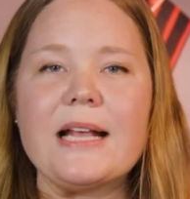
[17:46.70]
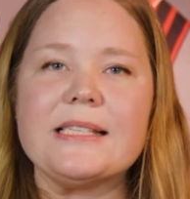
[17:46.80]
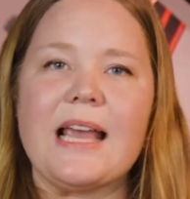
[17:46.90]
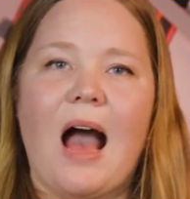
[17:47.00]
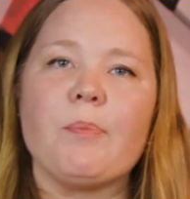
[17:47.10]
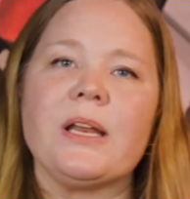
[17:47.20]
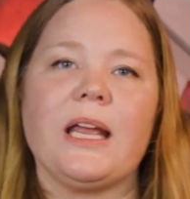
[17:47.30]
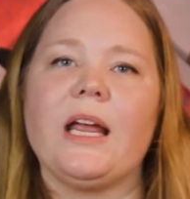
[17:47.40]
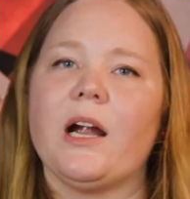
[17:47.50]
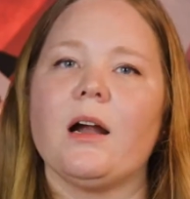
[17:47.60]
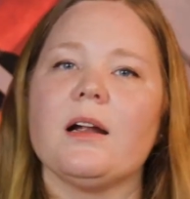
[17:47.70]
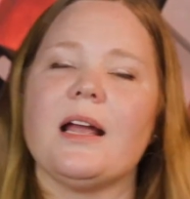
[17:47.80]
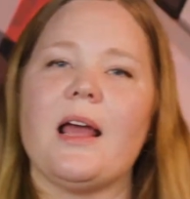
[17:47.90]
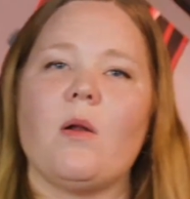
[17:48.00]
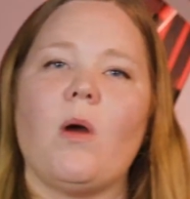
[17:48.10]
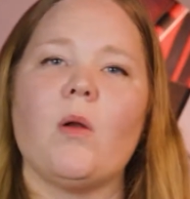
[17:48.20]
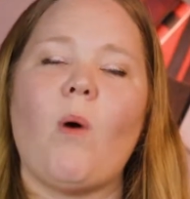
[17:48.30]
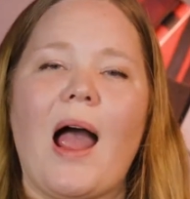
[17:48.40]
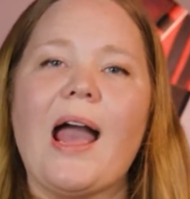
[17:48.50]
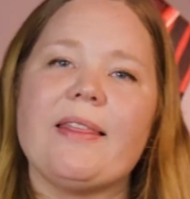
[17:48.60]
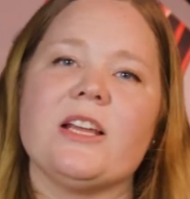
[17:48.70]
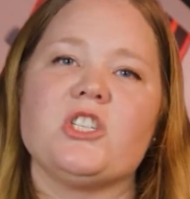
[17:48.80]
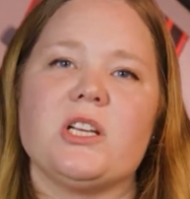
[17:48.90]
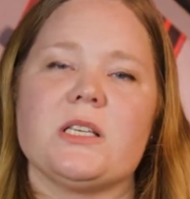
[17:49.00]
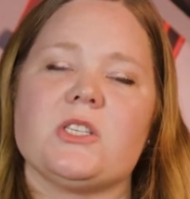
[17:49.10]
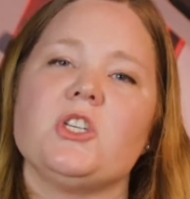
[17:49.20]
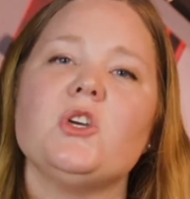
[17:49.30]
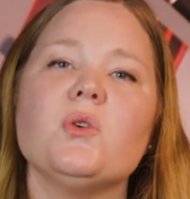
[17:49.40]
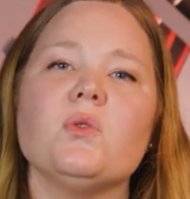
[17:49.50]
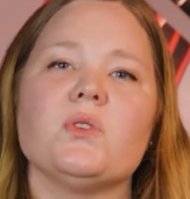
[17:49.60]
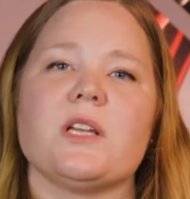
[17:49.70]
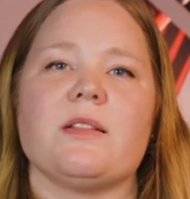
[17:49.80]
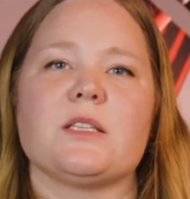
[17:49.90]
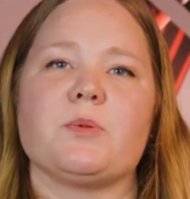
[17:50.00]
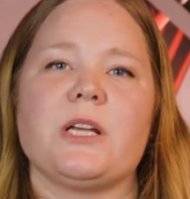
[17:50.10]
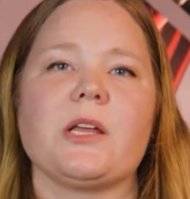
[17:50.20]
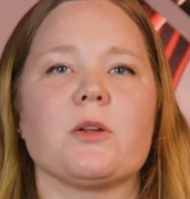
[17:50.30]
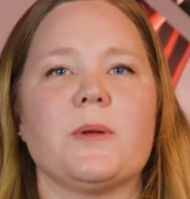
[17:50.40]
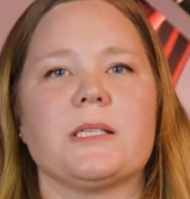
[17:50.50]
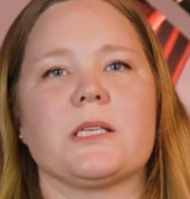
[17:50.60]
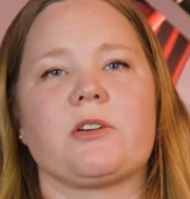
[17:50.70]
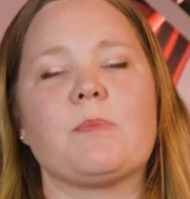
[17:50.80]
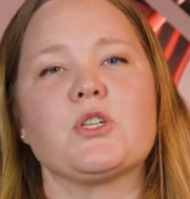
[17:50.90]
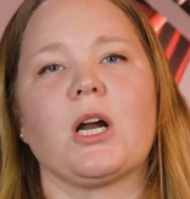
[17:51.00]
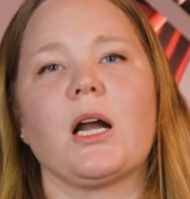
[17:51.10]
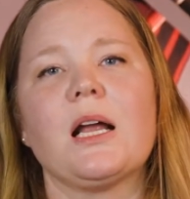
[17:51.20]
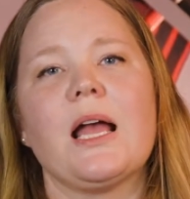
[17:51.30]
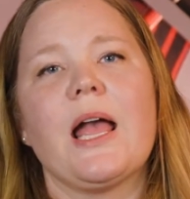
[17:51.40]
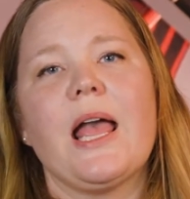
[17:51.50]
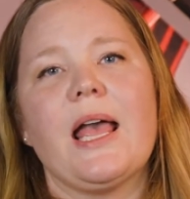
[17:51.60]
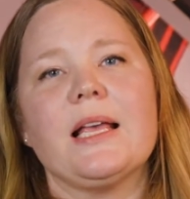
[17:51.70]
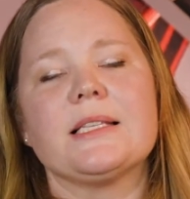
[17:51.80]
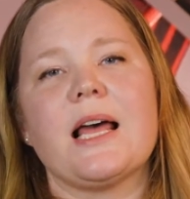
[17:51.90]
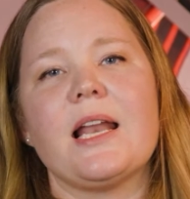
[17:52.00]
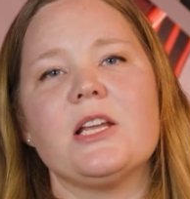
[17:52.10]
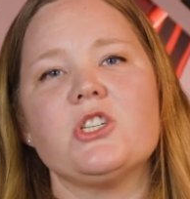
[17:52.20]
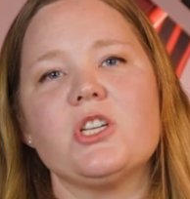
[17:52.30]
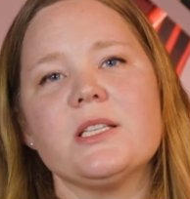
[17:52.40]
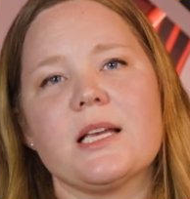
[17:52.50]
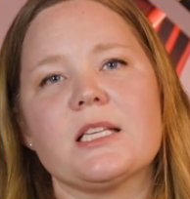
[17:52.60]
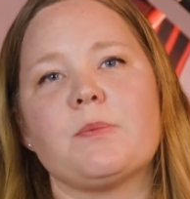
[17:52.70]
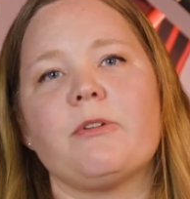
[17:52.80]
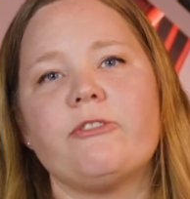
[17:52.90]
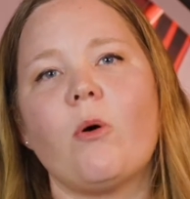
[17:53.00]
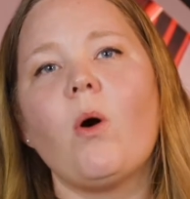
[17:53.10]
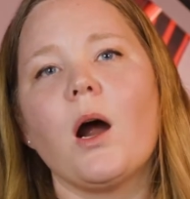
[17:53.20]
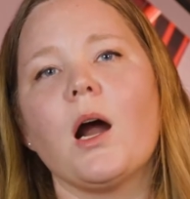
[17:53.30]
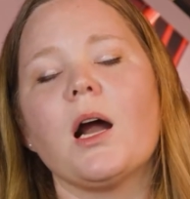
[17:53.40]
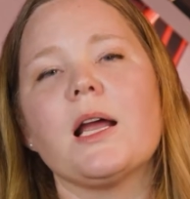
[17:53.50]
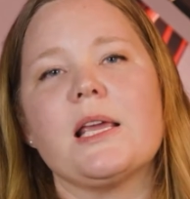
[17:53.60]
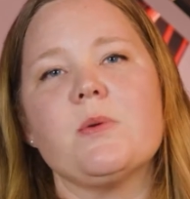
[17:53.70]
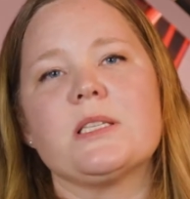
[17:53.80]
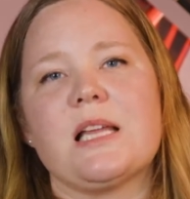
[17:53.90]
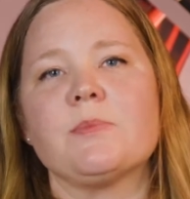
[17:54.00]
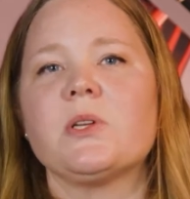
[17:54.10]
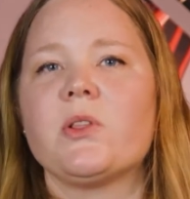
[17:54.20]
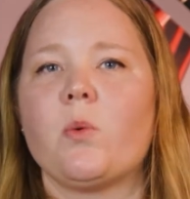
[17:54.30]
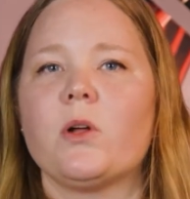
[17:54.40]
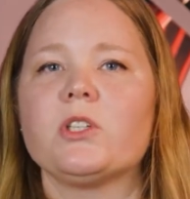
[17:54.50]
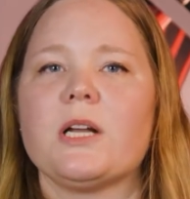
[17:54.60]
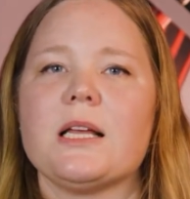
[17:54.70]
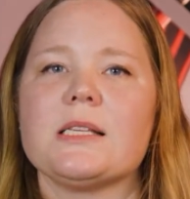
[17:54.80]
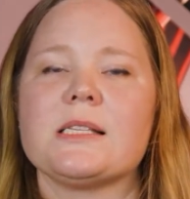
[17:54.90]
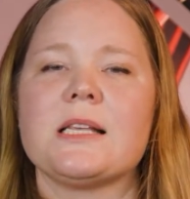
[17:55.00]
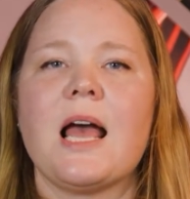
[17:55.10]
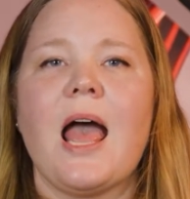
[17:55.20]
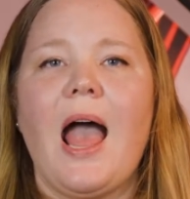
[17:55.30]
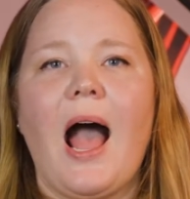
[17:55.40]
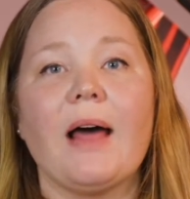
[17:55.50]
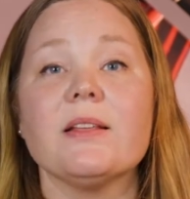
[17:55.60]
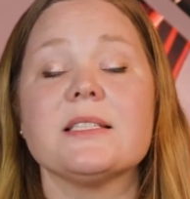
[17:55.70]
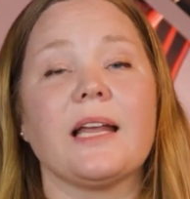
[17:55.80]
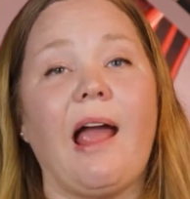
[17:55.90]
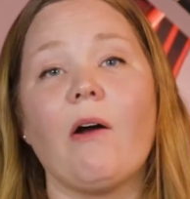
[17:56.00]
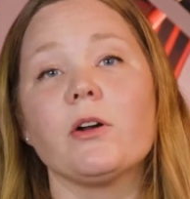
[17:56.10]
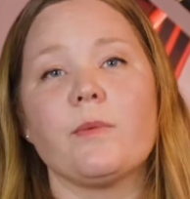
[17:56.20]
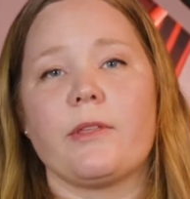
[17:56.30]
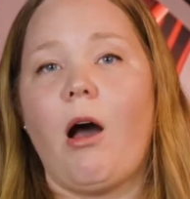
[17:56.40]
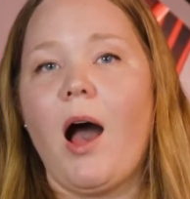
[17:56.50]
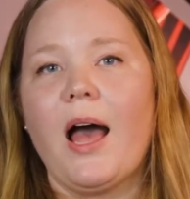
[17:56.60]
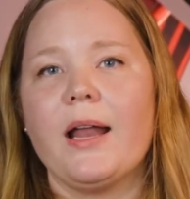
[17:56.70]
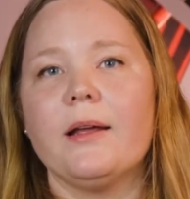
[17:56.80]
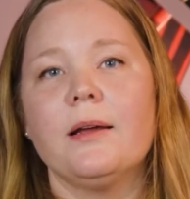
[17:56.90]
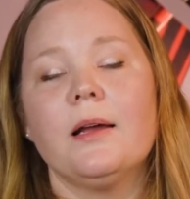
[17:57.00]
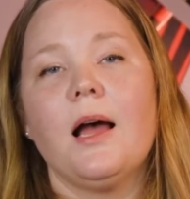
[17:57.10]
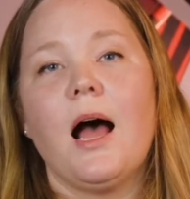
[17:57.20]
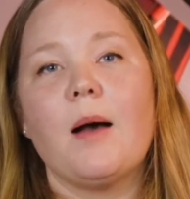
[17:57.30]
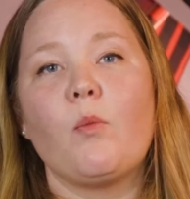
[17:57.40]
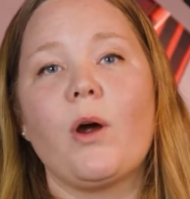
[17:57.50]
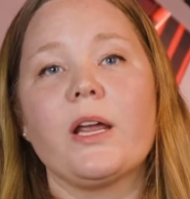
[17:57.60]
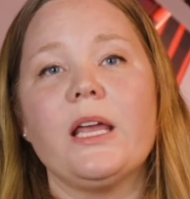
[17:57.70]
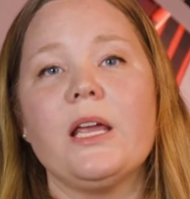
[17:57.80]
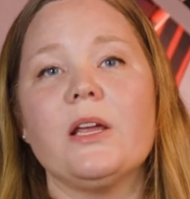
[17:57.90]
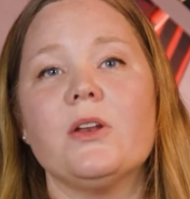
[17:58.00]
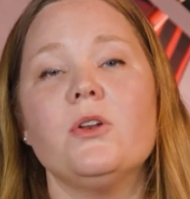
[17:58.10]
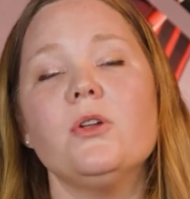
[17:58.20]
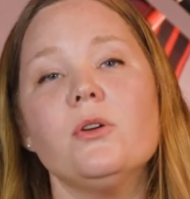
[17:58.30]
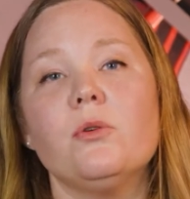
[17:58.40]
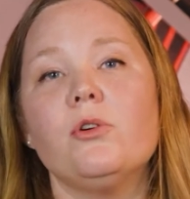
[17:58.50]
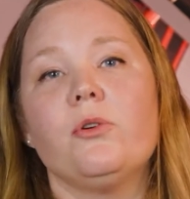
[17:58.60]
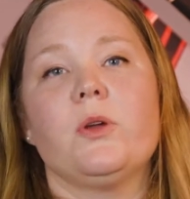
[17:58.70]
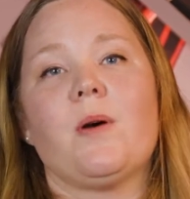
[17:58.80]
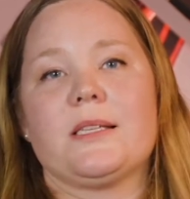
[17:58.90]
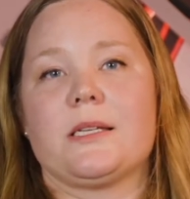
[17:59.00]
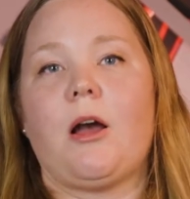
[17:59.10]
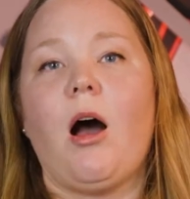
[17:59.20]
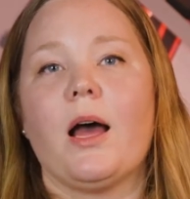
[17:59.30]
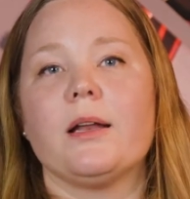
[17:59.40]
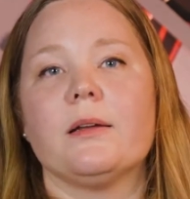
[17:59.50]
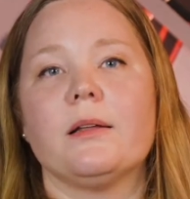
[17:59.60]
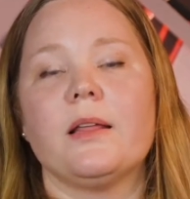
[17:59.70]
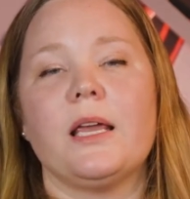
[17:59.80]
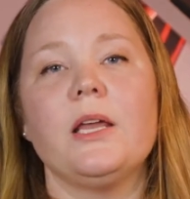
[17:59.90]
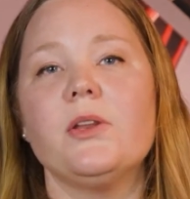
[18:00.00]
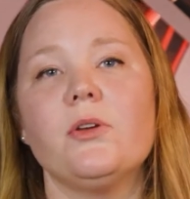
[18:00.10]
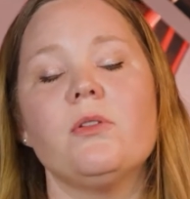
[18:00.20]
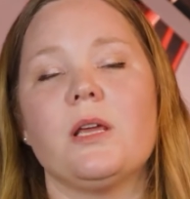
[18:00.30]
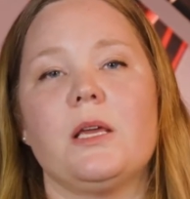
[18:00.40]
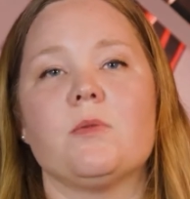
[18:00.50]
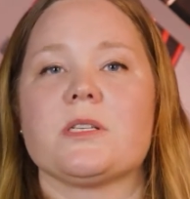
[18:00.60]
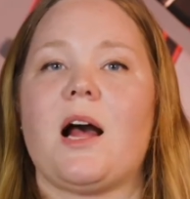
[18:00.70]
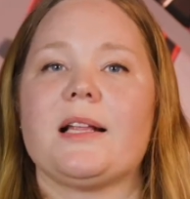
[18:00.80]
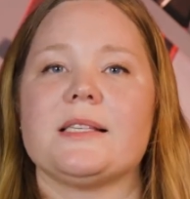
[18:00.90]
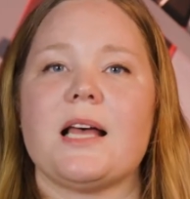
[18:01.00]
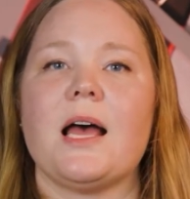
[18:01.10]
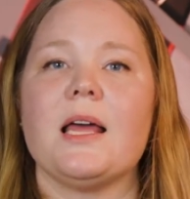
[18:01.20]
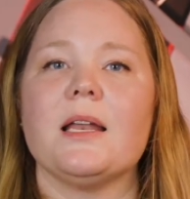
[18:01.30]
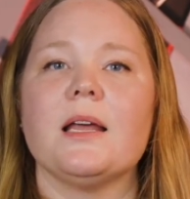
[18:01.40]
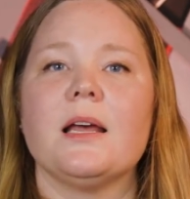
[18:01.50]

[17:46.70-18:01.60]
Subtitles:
see happening here, and why I think Jesus used this particular piece of scripture, is that Jesus, before he was tempted in the wilderness, had this encounter with God where he knew who he was to God, that he knew that he was God's son,